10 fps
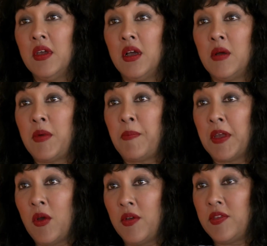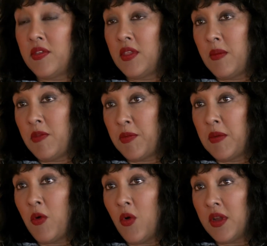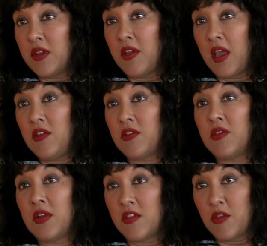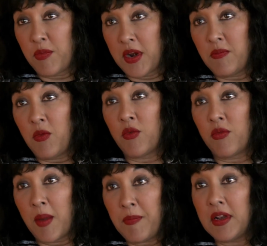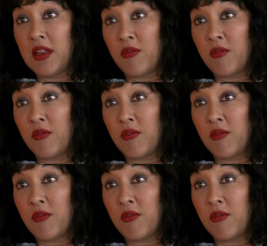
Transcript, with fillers: um, but because it seems to be more contagious and it's spread more rapidly